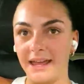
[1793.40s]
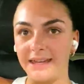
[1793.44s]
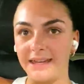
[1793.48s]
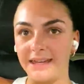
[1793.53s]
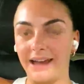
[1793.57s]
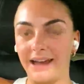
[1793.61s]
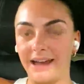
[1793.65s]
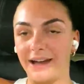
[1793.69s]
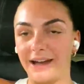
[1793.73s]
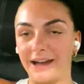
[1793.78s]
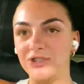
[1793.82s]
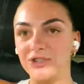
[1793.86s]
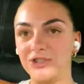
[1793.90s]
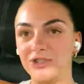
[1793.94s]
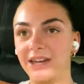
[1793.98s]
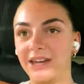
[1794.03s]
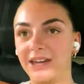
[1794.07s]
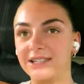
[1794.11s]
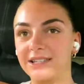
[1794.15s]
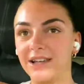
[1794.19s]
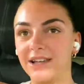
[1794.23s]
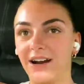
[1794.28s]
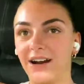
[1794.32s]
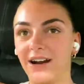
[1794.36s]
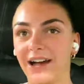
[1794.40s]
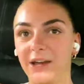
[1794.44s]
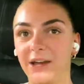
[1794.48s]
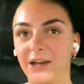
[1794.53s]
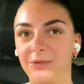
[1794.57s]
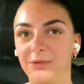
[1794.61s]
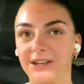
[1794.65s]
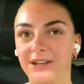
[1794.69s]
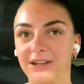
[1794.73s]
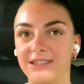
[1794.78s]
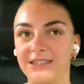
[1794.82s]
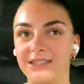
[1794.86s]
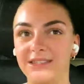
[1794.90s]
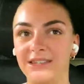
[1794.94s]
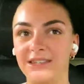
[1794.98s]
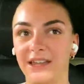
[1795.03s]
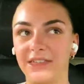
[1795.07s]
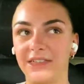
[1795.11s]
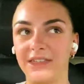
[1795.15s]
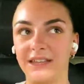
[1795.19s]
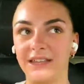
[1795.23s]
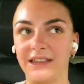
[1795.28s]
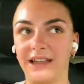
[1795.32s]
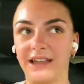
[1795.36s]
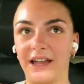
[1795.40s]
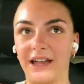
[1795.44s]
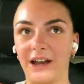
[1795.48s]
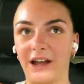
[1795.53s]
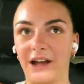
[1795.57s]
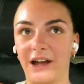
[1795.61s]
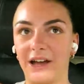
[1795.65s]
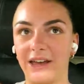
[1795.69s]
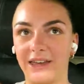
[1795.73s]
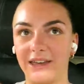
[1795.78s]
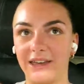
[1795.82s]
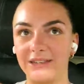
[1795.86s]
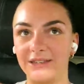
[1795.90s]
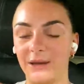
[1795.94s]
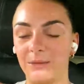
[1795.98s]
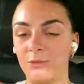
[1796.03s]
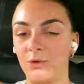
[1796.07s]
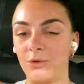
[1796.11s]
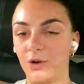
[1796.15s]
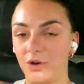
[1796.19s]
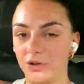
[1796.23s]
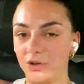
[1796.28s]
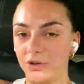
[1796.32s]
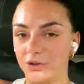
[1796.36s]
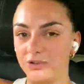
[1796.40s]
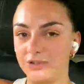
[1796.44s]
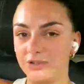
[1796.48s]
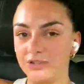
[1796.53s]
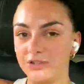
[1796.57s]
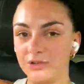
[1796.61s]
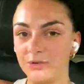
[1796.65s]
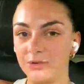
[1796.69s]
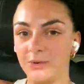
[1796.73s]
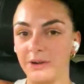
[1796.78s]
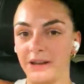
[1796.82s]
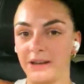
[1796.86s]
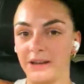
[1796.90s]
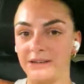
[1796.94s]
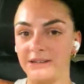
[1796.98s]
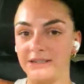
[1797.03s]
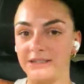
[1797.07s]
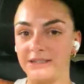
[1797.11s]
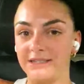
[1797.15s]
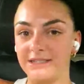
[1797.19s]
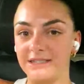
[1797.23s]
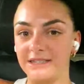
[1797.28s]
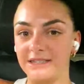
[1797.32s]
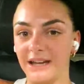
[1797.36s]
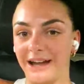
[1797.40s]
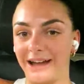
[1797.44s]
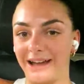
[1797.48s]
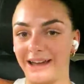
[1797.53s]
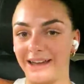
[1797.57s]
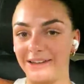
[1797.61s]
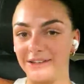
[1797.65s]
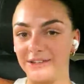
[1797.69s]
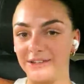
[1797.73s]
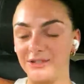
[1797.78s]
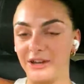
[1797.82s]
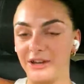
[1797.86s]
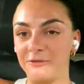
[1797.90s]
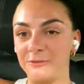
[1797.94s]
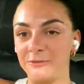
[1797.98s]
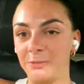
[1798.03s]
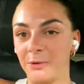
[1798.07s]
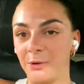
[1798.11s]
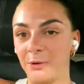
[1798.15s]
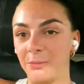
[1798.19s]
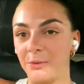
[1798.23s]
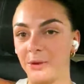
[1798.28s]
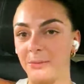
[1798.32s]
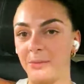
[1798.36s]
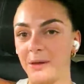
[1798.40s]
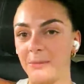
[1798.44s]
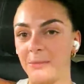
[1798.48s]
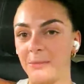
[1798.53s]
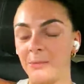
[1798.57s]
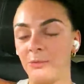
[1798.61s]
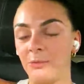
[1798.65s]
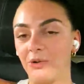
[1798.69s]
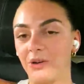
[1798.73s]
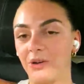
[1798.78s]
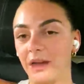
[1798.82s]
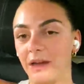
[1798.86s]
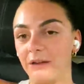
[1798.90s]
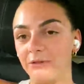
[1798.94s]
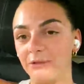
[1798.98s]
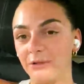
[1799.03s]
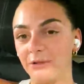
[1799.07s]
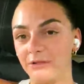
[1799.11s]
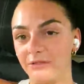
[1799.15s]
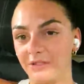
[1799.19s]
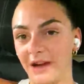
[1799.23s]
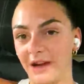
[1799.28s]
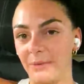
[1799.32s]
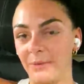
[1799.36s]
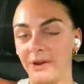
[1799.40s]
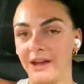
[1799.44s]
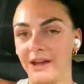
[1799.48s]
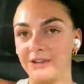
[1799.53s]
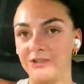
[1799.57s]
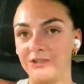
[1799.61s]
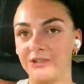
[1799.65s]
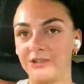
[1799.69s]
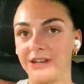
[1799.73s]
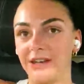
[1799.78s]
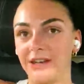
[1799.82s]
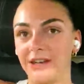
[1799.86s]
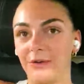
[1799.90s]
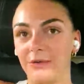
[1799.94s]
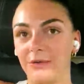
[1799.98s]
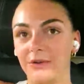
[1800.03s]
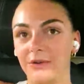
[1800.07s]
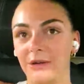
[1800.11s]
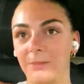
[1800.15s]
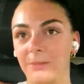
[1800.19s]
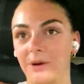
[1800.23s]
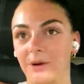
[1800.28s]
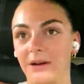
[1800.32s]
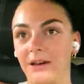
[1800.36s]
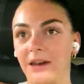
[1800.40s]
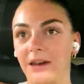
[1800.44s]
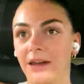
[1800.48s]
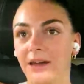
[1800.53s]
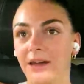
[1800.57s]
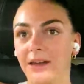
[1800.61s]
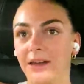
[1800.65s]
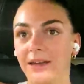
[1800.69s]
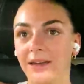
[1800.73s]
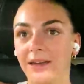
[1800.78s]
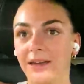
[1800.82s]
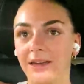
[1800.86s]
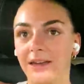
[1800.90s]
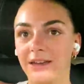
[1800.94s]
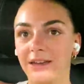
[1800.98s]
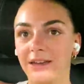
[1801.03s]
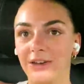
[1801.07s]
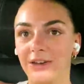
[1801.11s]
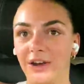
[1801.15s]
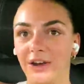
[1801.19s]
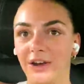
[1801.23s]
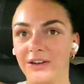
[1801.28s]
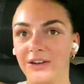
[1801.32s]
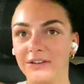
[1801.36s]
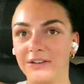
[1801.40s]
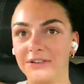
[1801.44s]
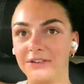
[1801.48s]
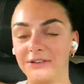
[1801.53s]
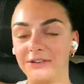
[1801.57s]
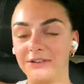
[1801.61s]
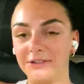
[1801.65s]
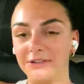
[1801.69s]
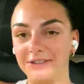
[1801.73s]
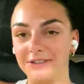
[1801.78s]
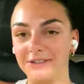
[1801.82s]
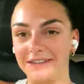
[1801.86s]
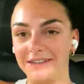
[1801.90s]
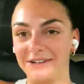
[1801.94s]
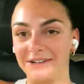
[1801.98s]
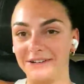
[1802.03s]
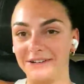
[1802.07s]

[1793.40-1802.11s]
yeah, I do get tired, but it's nothing that I guess I'm not used to, and I do have to probably be a bit more careful of that when I do get older. But, you know, you're only